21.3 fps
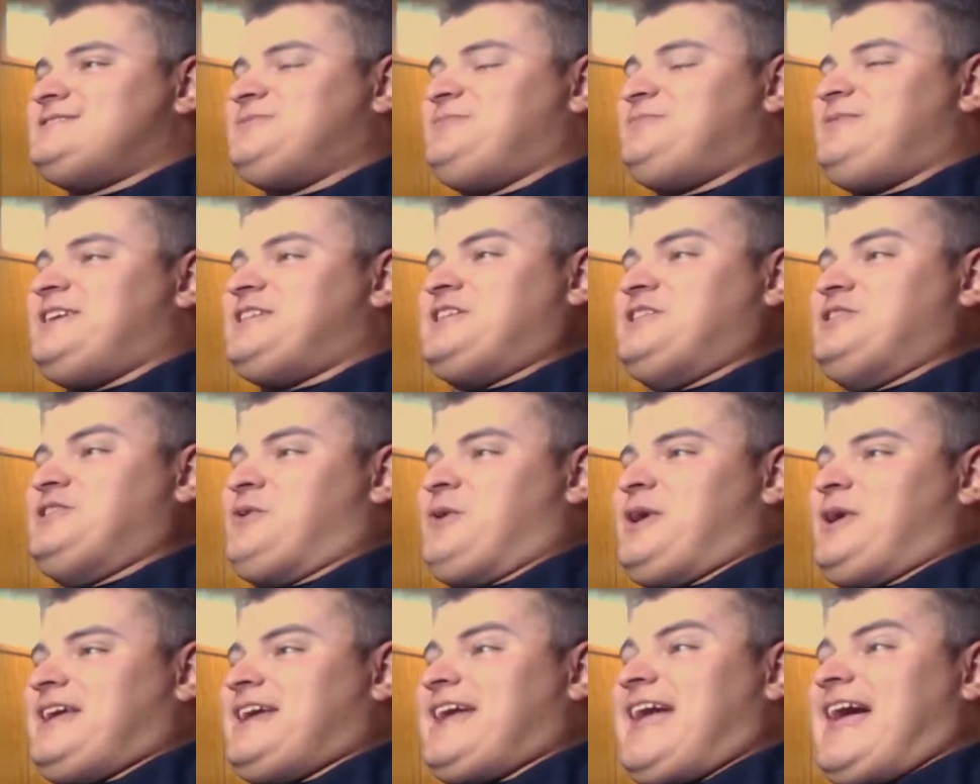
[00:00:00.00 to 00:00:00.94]
To be an
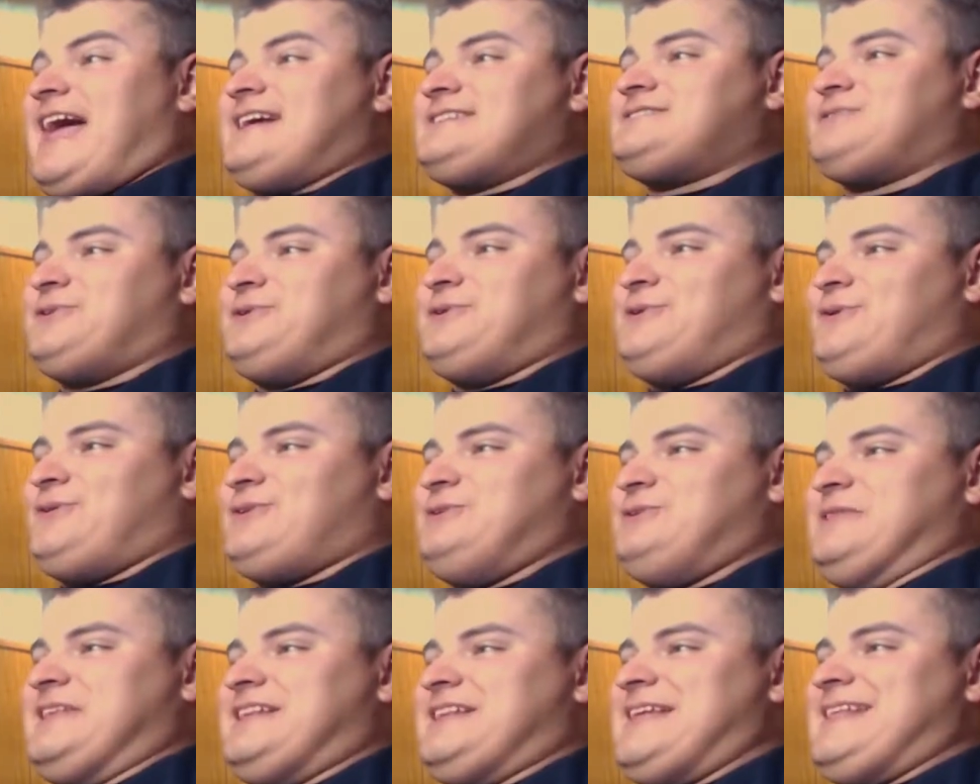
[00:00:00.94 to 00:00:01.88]
annoying asshole
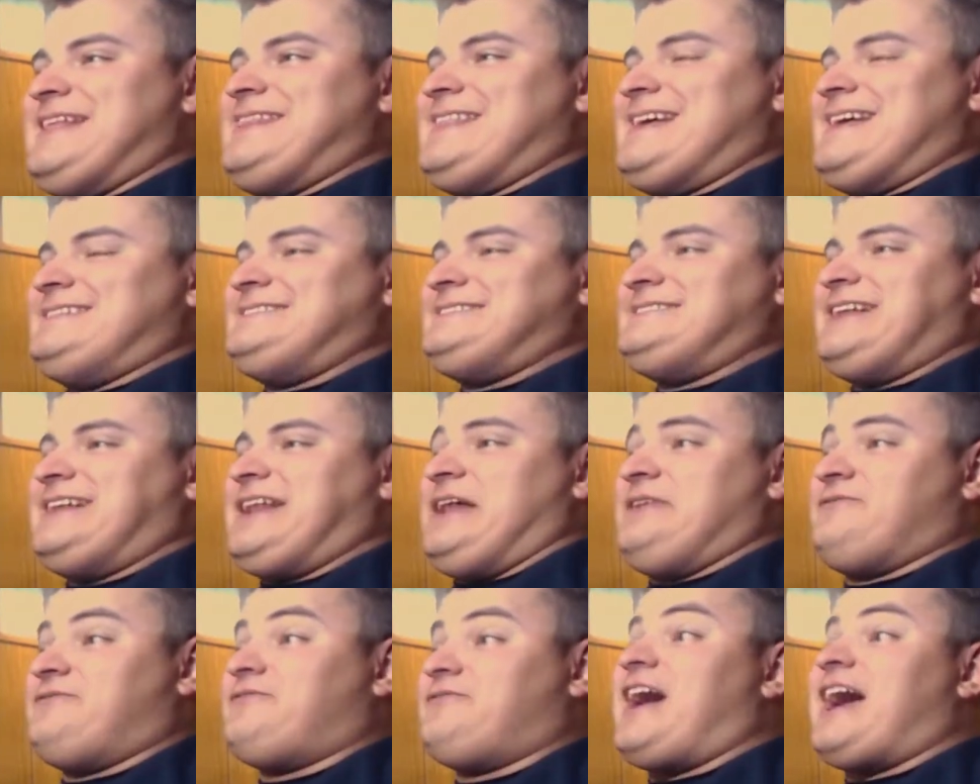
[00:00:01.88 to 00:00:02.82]
who they then set
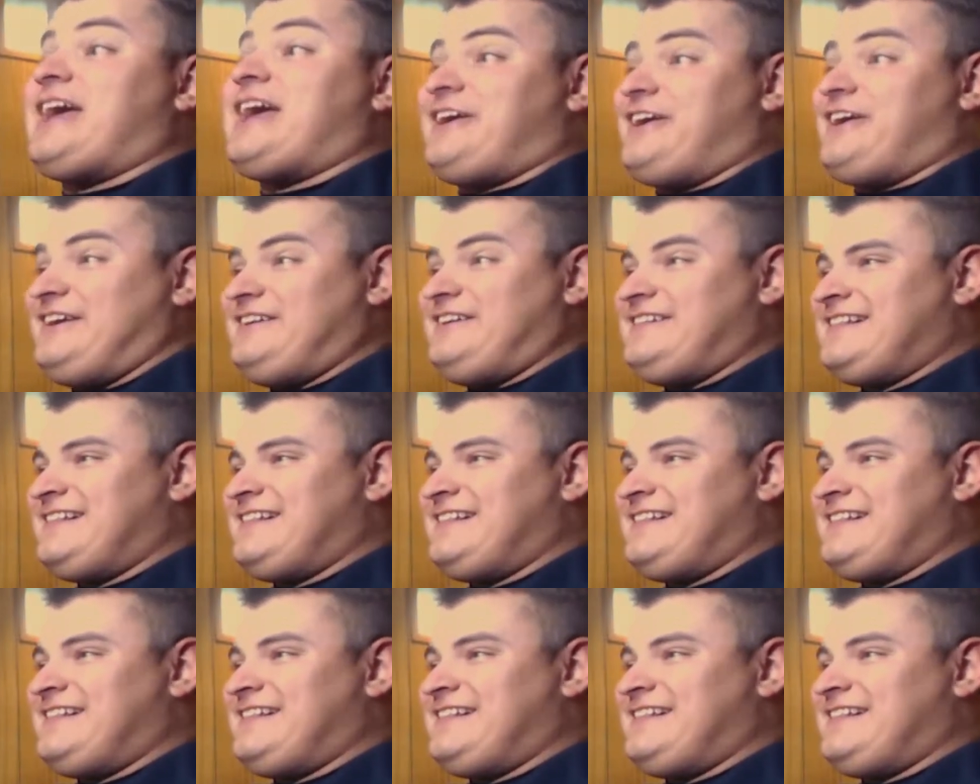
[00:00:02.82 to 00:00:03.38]
on fire.